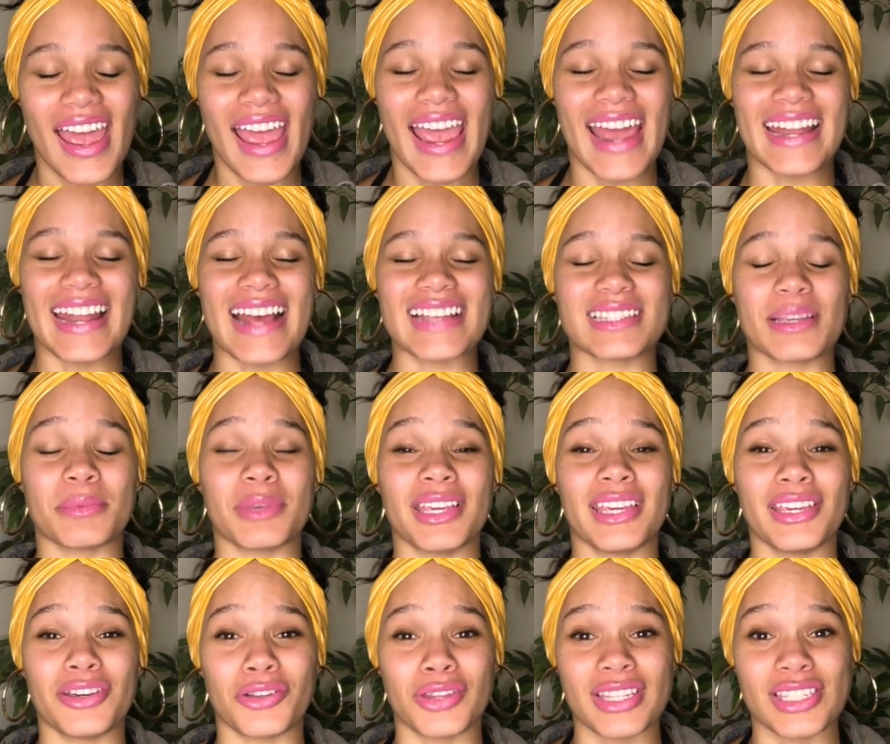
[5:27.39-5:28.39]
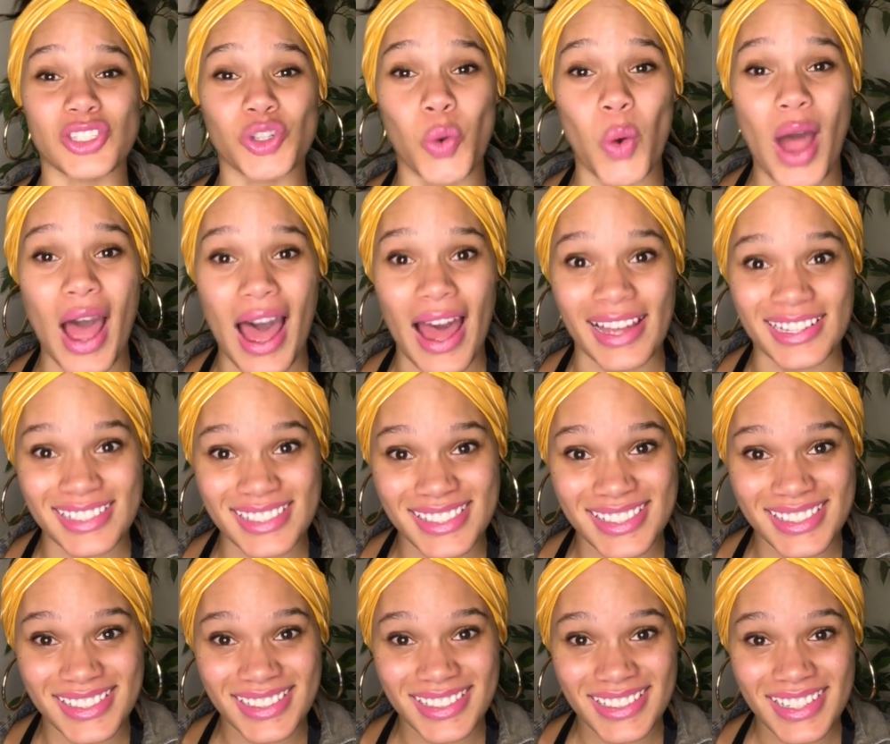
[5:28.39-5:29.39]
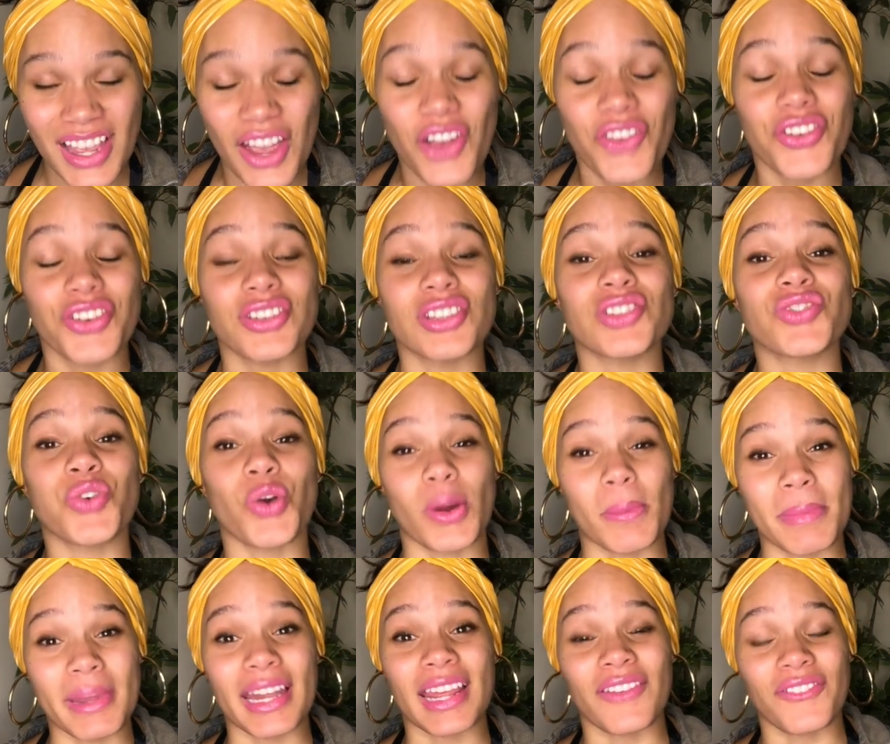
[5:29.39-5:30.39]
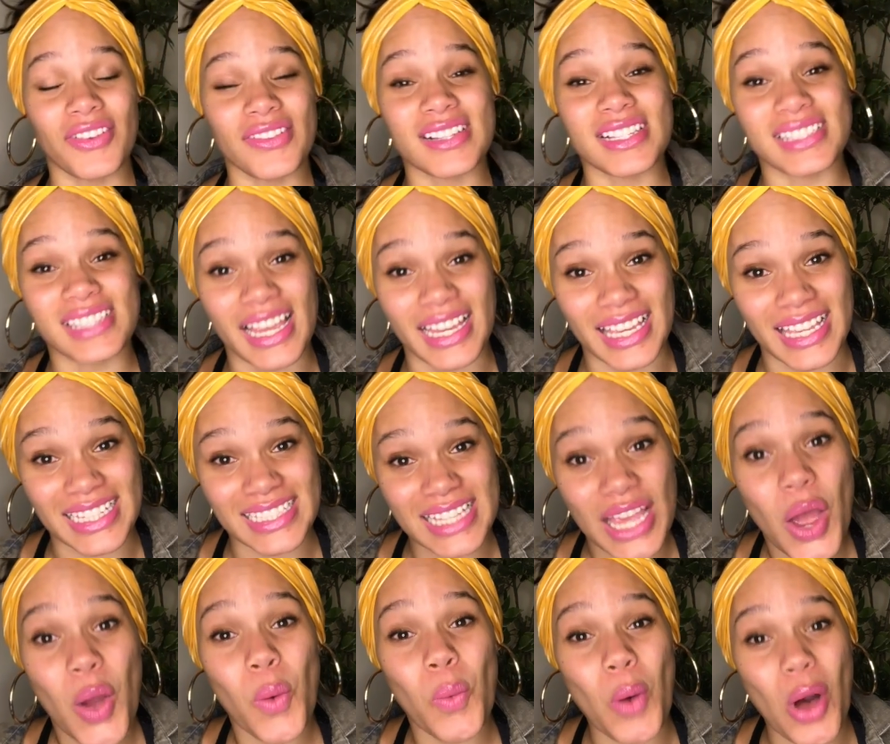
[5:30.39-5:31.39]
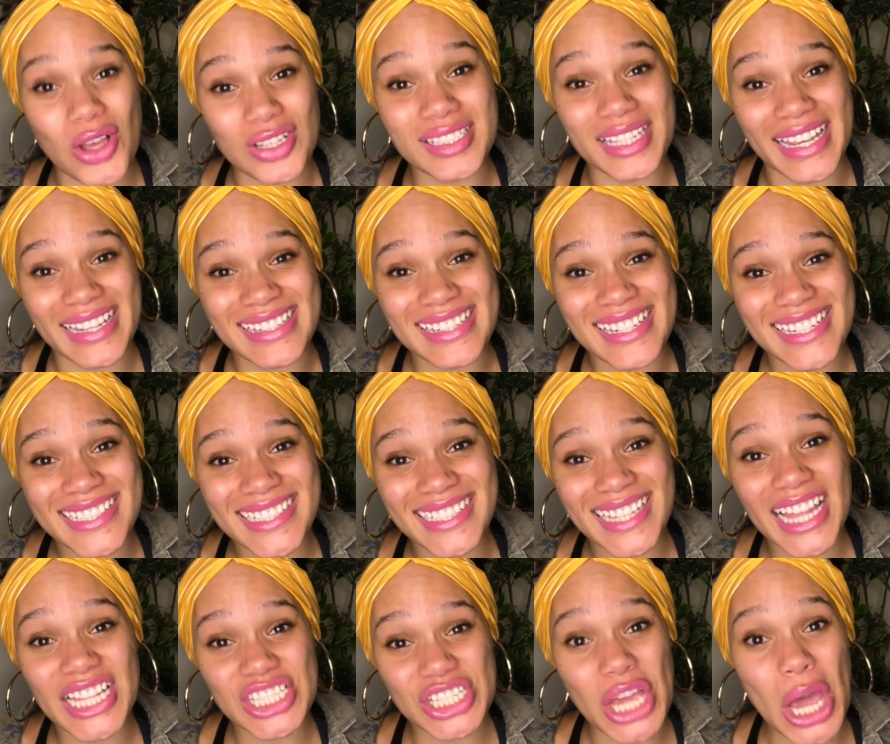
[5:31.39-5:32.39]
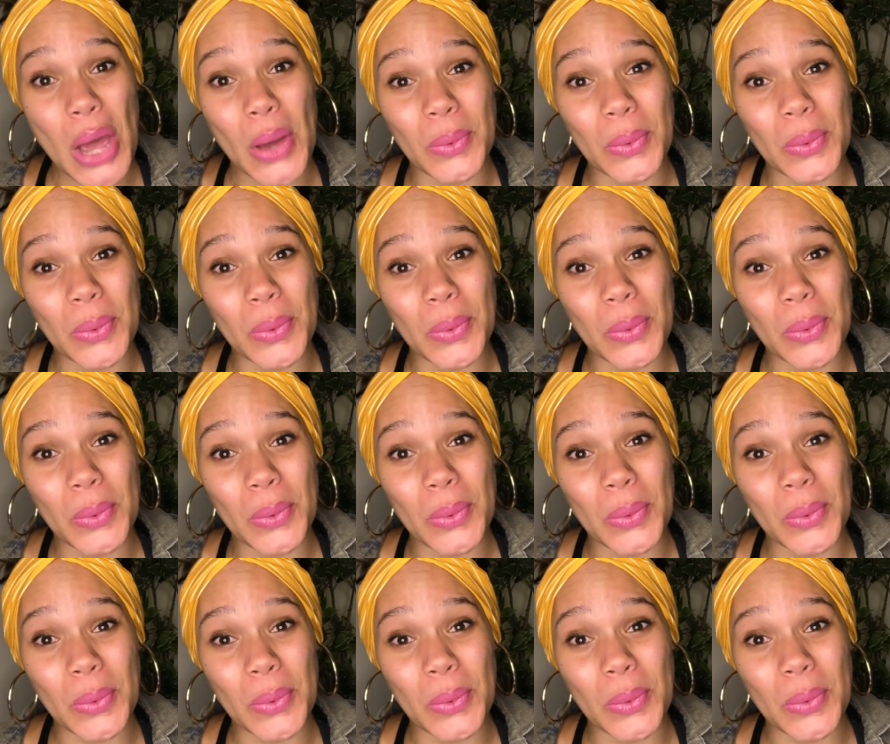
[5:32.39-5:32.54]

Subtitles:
and ask him to heal these quads for this 4-minute and 15-second wall sit. Let's go.